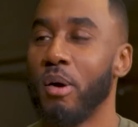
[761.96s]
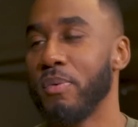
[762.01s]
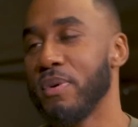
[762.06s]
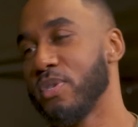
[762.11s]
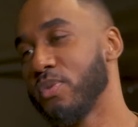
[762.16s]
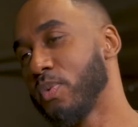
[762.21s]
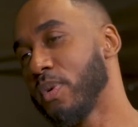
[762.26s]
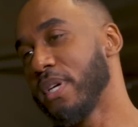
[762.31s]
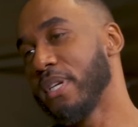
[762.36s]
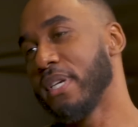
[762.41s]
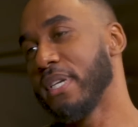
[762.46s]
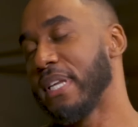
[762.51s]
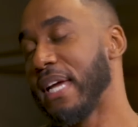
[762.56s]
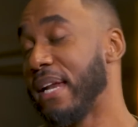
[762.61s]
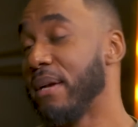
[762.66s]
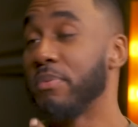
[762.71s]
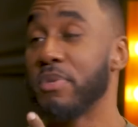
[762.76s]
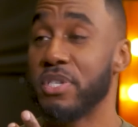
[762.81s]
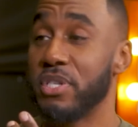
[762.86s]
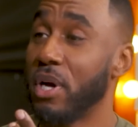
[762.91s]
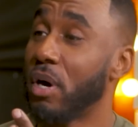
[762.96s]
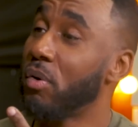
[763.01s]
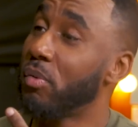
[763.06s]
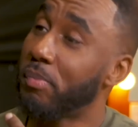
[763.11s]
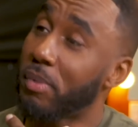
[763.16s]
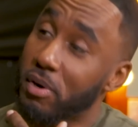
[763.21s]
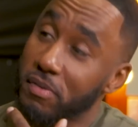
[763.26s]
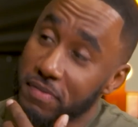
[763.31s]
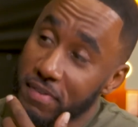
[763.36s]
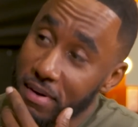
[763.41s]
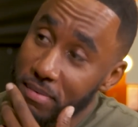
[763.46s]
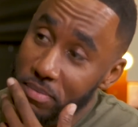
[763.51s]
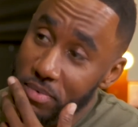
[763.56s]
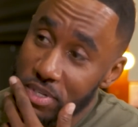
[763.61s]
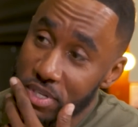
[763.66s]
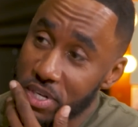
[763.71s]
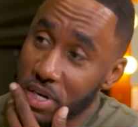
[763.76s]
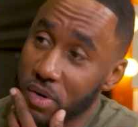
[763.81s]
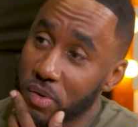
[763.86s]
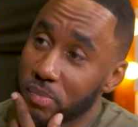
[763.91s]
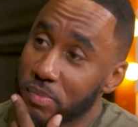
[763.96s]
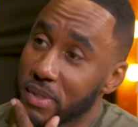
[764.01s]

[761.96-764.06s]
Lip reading: always wondered that. It was dope. Both of them was dope.